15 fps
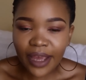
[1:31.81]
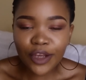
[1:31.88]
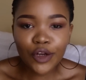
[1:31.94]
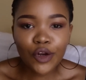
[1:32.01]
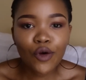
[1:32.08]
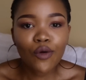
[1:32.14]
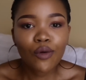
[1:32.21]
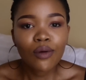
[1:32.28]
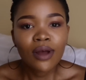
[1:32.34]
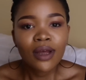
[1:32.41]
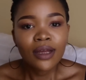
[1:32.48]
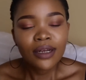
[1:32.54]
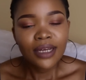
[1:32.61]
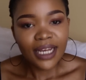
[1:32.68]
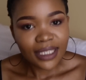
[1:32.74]
You know,
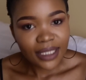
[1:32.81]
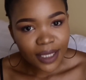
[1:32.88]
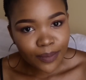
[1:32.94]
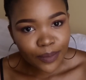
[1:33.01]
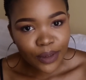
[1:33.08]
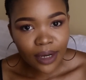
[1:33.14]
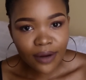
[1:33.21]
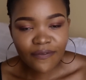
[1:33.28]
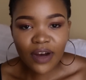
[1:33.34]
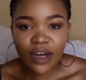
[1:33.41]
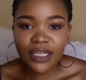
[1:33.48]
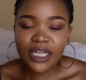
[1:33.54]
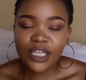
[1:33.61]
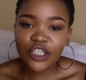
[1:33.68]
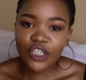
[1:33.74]
next thing put in
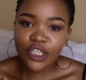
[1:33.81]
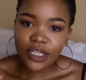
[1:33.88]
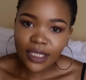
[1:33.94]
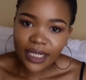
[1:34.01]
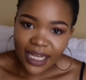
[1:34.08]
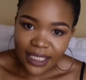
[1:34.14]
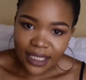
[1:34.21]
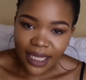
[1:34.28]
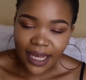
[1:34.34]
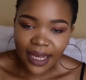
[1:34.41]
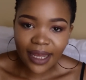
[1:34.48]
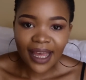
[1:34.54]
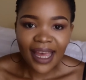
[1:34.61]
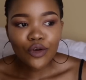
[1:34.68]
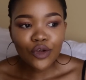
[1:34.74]
foundation, next
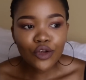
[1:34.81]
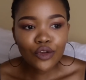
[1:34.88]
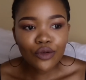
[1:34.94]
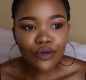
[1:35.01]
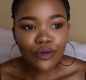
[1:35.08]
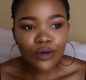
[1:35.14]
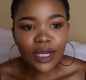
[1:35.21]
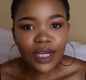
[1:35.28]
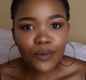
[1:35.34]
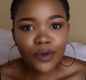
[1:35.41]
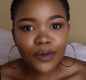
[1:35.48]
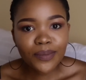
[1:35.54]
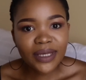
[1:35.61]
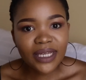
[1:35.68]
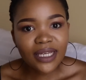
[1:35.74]
thing it
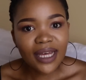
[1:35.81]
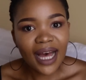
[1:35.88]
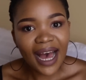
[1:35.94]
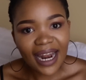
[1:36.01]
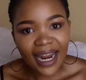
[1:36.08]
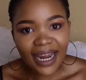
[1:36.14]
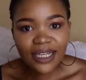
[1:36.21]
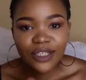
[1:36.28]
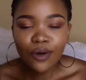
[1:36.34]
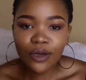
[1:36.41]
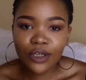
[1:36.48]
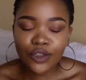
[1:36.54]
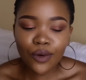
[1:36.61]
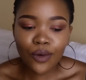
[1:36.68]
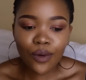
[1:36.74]
would be highlight,
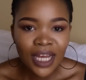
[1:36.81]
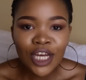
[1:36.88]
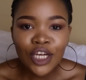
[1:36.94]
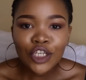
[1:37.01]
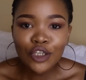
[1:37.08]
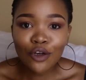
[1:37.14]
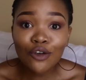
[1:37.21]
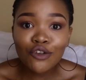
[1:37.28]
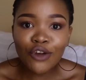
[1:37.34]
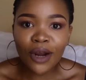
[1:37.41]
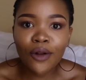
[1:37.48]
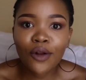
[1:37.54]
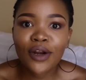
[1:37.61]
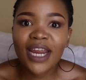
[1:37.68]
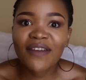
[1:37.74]
contour. Don't try
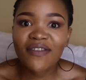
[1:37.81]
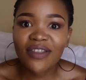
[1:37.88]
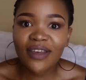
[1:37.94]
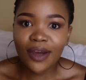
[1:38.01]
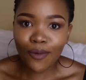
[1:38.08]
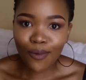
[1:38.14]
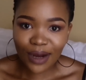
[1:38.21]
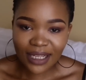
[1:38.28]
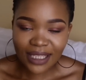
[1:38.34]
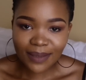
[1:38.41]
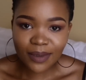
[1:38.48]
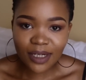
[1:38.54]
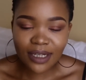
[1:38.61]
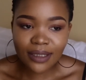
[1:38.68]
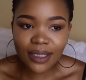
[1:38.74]
to learn everything at once
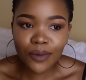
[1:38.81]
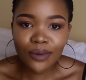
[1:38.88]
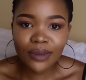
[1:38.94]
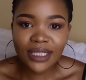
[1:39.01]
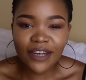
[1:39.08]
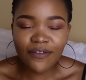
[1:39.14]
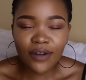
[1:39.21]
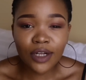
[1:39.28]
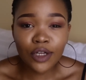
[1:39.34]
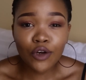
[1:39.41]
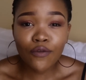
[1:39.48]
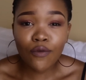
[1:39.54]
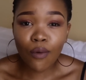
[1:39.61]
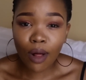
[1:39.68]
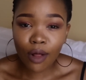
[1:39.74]
because it will definitely
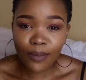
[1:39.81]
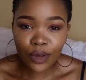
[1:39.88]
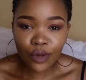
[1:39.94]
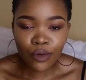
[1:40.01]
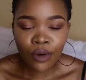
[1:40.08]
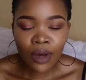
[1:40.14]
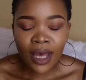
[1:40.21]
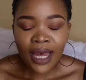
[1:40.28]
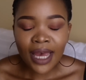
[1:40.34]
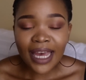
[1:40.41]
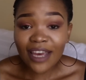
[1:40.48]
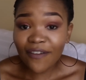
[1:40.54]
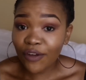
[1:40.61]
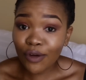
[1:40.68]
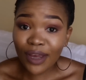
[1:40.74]
overwhelm you.
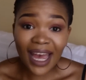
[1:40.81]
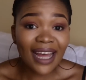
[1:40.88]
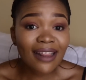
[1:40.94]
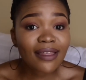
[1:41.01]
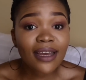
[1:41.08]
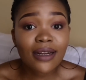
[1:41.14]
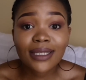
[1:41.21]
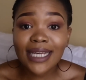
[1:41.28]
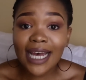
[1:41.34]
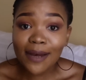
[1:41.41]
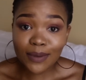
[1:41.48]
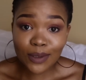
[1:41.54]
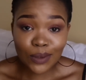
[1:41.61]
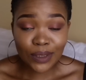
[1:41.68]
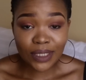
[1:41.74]
If you can, that is
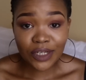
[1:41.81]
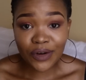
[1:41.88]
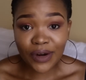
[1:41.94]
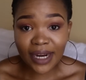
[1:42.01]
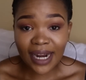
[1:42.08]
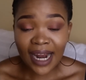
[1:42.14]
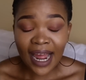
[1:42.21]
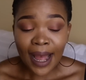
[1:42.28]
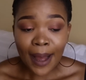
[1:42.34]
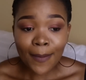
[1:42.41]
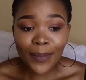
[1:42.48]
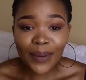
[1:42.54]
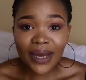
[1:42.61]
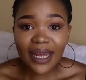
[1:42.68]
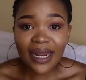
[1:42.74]
absolutely great,
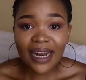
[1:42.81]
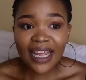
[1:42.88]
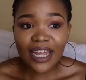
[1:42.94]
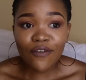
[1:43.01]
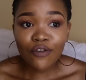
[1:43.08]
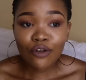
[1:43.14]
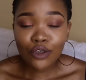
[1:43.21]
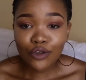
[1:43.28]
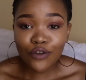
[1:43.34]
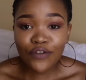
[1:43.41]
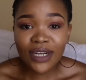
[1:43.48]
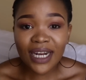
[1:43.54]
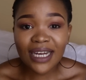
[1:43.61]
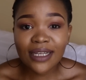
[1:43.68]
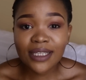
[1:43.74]
but if you do
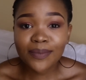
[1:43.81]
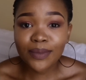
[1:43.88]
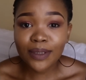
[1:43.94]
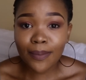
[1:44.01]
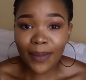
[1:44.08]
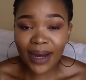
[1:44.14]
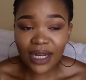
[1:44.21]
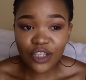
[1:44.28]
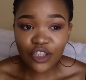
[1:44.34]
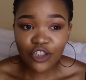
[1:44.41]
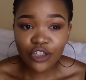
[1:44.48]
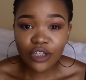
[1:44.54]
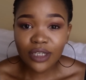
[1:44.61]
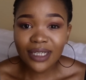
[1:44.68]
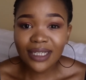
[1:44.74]
feel like it's a bit
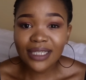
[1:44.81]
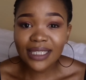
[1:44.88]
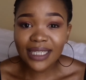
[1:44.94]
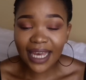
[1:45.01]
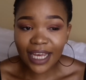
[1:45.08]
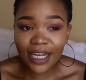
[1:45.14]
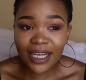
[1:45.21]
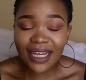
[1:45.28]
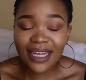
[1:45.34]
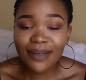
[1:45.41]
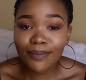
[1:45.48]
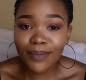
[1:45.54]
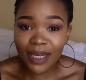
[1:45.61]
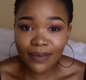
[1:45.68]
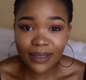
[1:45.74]
much, take
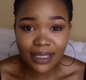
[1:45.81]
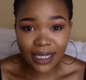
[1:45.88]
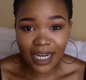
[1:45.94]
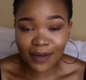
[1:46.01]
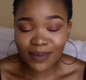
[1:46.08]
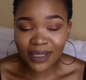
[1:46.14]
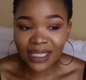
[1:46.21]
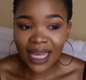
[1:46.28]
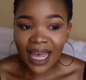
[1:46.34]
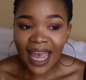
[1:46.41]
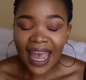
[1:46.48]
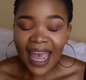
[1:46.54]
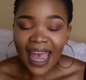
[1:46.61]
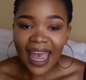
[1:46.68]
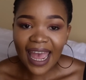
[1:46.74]
baby steps
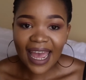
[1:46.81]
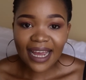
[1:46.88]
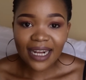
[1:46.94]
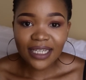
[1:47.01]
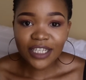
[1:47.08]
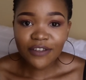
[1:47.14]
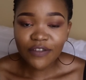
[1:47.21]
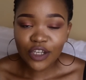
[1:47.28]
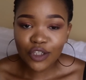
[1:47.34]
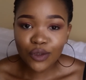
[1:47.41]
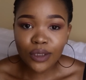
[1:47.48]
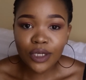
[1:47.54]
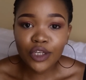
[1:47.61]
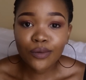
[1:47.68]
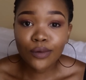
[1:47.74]
and
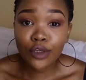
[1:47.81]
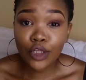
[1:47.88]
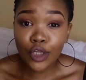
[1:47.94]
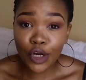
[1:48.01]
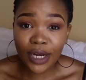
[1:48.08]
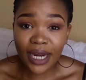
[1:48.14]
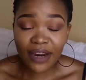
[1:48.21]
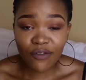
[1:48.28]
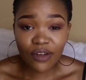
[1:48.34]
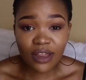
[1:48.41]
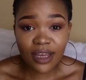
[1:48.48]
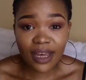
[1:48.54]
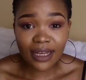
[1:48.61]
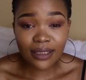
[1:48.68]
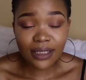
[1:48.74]
eventually you will learn
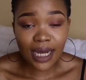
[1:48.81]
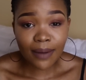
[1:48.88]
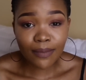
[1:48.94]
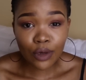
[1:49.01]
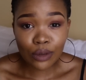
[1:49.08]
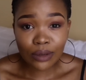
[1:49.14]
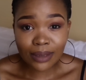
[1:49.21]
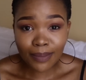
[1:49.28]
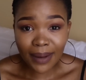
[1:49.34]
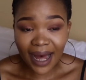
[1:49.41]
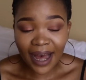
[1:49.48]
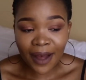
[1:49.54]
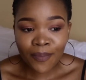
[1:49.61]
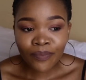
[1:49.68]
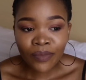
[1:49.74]
everything as time goes
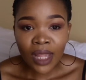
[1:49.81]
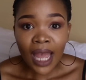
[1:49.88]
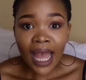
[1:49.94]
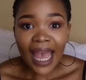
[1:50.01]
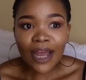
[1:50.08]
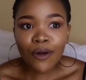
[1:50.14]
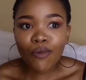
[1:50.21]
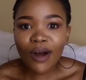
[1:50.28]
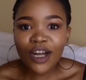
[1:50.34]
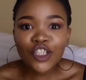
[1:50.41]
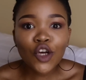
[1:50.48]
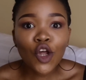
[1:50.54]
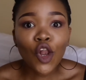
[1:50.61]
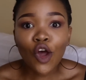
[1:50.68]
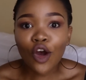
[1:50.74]
by. And watch
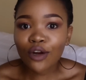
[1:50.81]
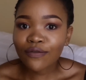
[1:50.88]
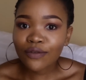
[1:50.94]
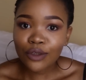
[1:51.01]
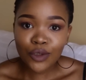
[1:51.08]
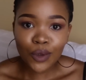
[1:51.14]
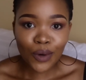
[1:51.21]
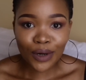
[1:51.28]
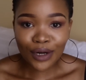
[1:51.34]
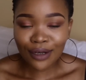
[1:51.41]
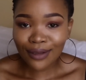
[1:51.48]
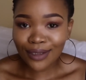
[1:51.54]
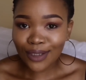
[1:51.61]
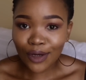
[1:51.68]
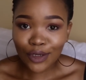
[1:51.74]
a lot of
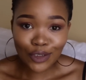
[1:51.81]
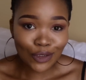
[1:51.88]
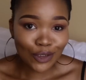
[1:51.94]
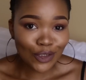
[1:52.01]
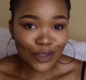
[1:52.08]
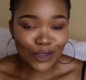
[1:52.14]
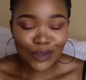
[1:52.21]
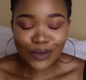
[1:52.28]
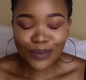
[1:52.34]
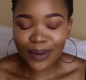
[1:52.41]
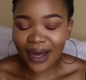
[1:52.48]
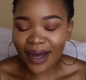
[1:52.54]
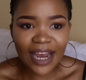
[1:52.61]
tutorials on YouTube.